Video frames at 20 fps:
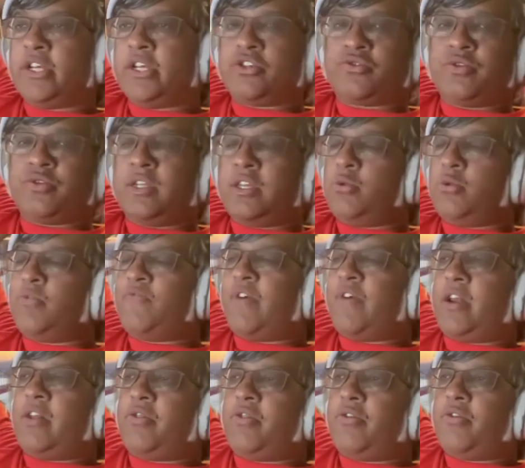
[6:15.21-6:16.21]
history that you'd
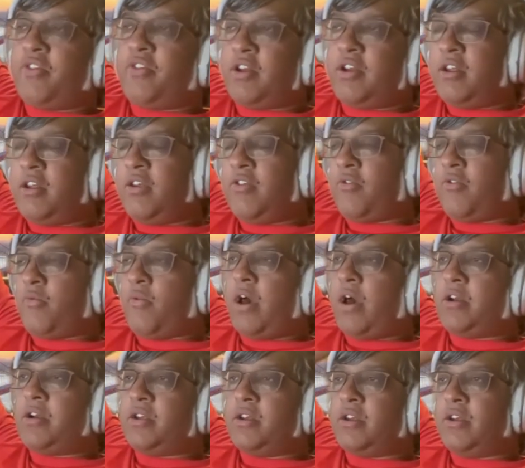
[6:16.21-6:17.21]
find at Thucydides,
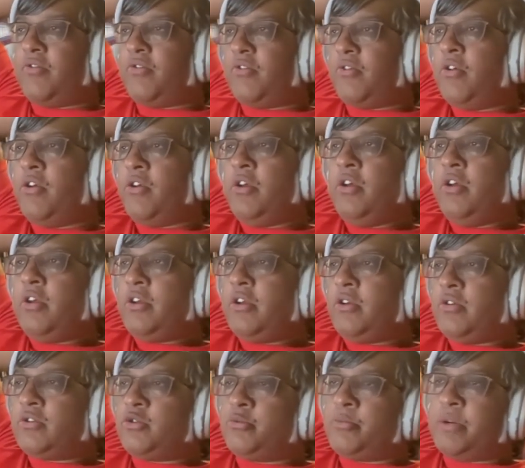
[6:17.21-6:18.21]
Herodotus, or
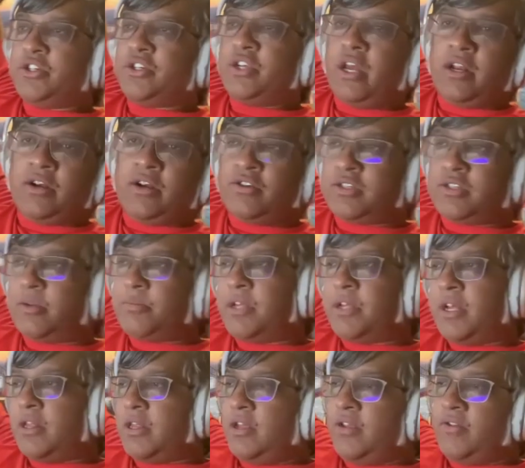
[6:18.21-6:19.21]
Sumashian, or something
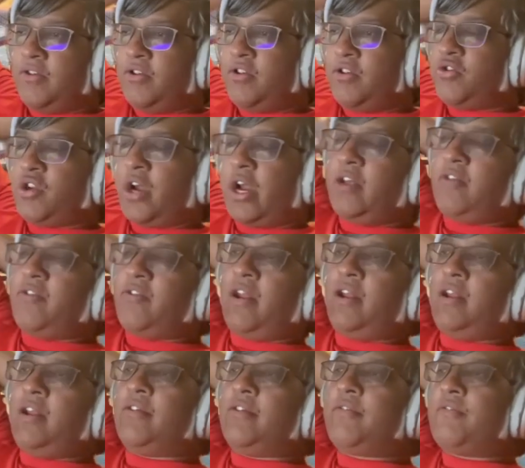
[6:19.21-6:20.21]
like these, your Chinese
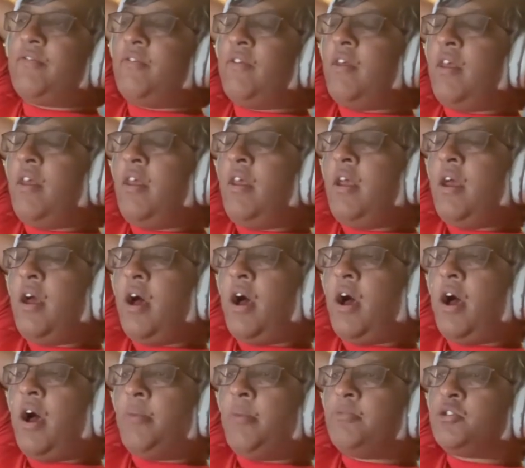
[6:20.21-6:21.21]
analysts.
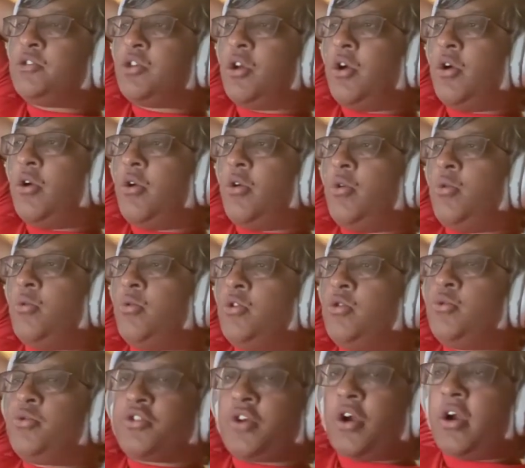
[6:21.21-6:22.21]
So
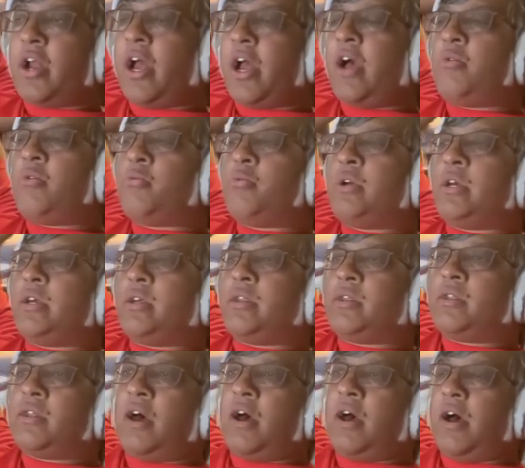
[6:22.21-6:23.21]
you start out with
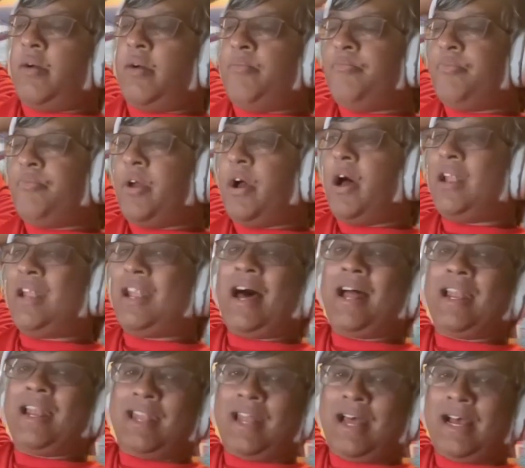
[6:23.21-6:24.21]
a
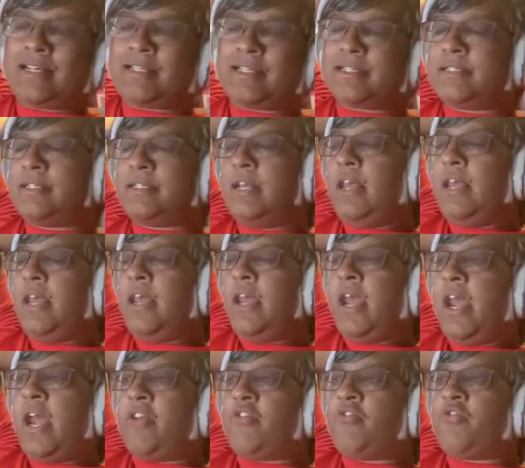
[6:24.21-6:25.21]
lot less,
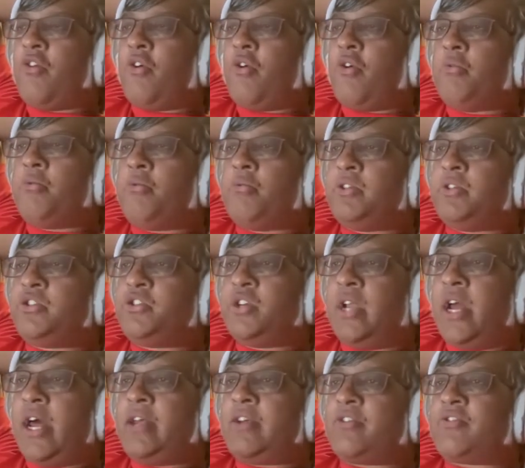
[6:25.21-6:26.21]
and so
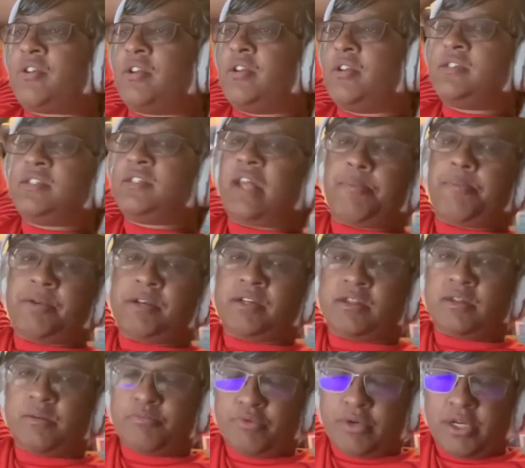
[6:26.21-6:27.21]
genetics can step into
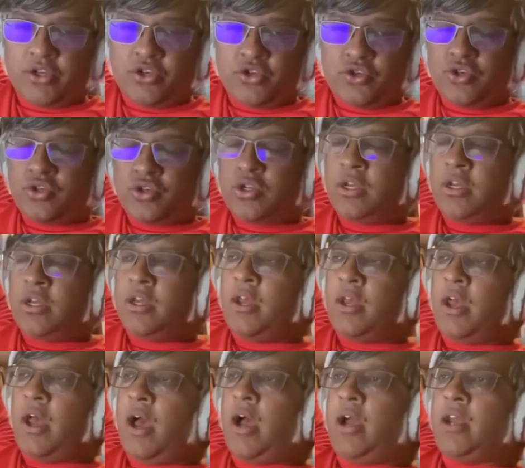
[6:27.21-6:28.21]
the breach,
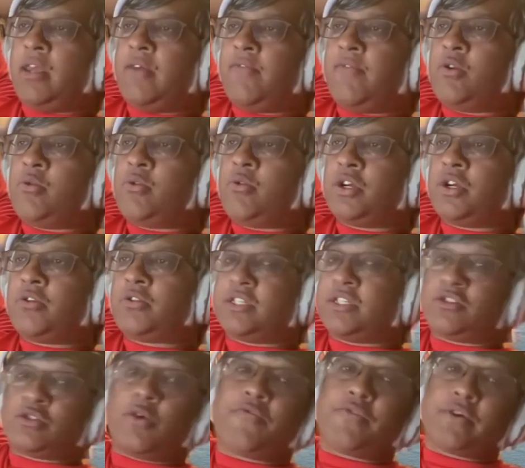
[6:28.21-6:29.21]
giving you a general
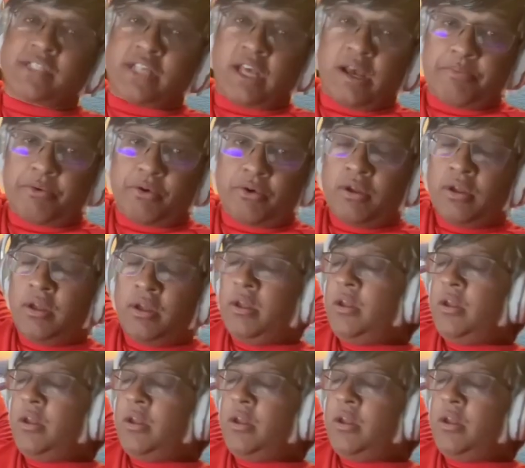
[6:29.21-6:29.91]
sense. So, for example,